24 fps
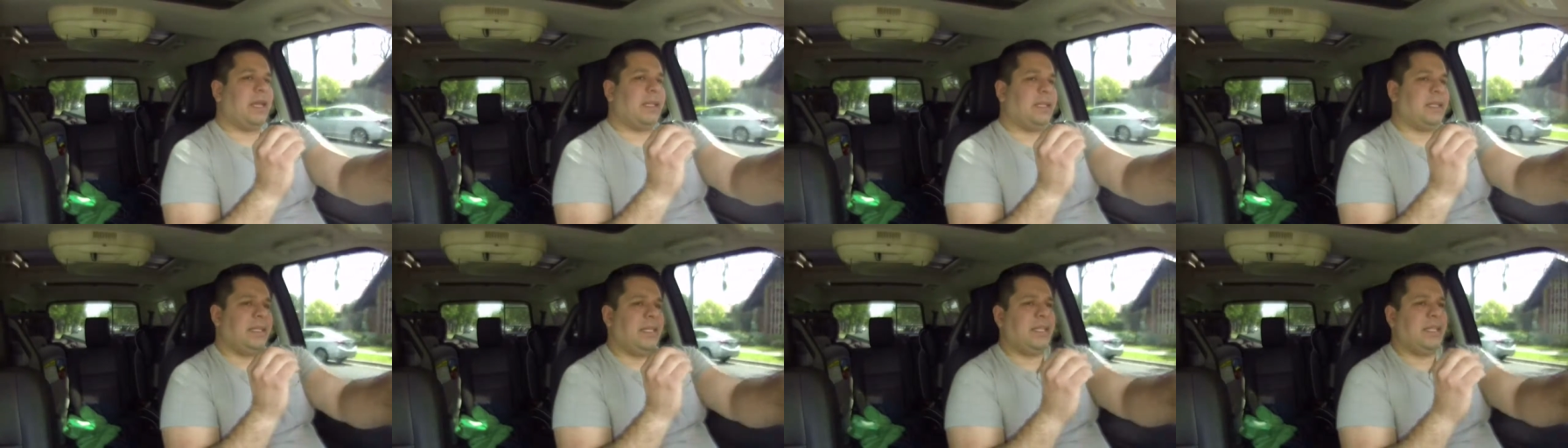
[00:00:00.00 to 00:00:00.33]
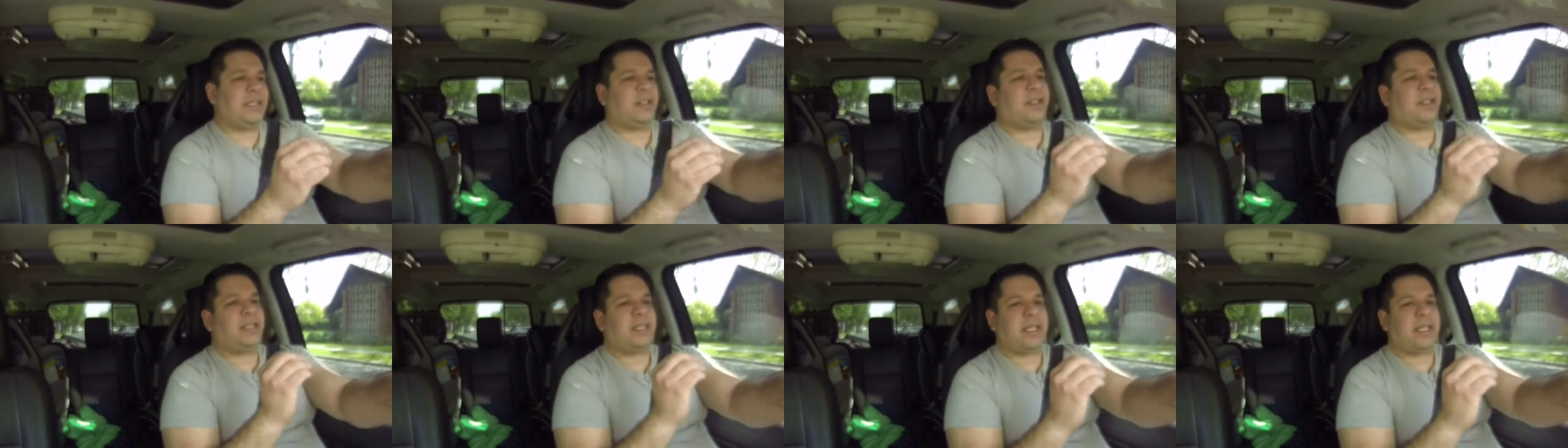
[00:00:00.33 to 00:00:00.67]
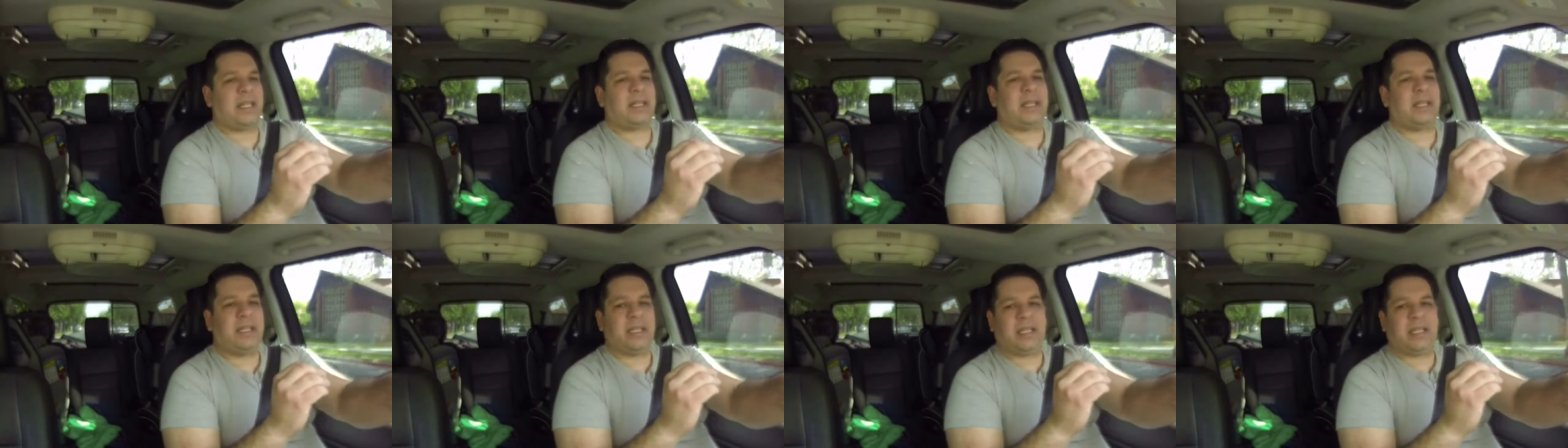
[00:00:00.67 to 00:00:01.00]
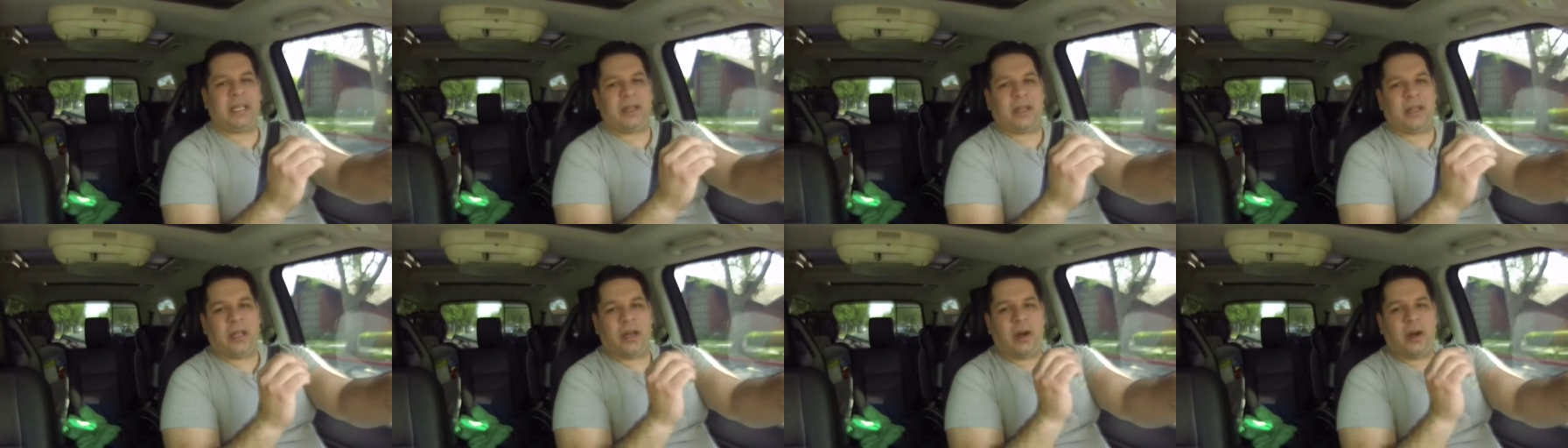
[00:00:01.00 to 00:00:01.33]
It's easier said than
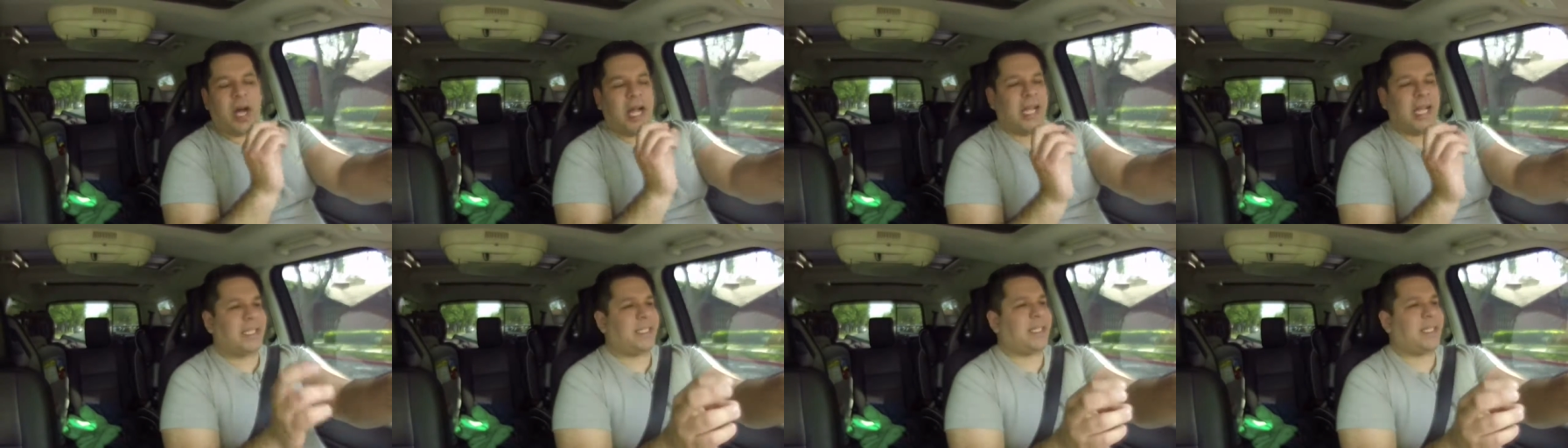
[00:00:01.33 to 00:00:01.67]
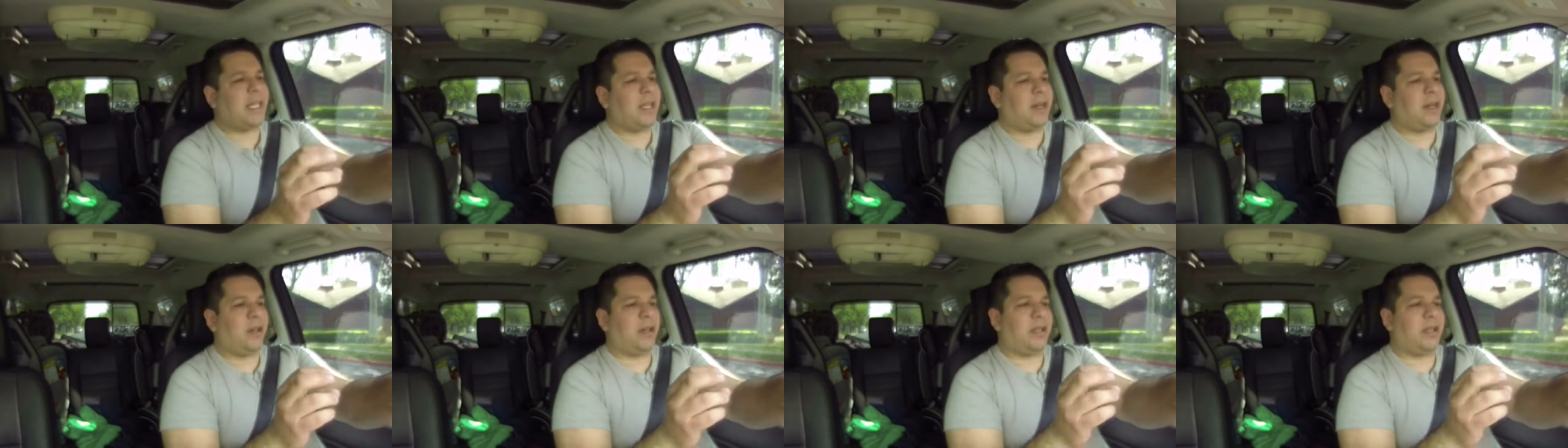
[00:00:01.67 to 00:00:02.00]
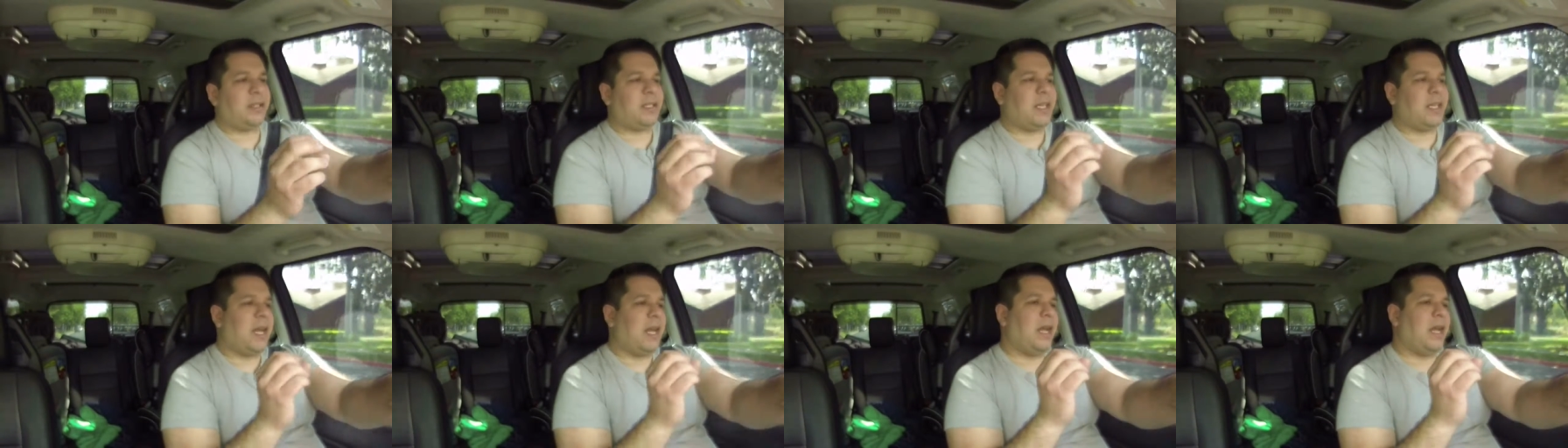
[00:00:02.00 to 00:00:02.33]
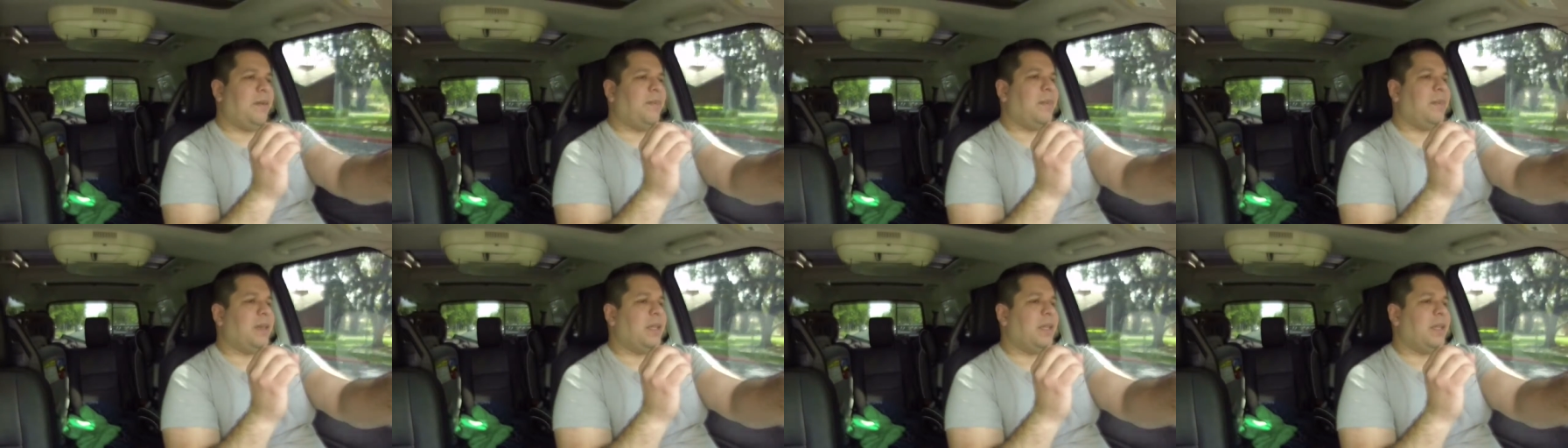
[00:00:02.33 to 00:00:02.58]
done, though. I say it all the time,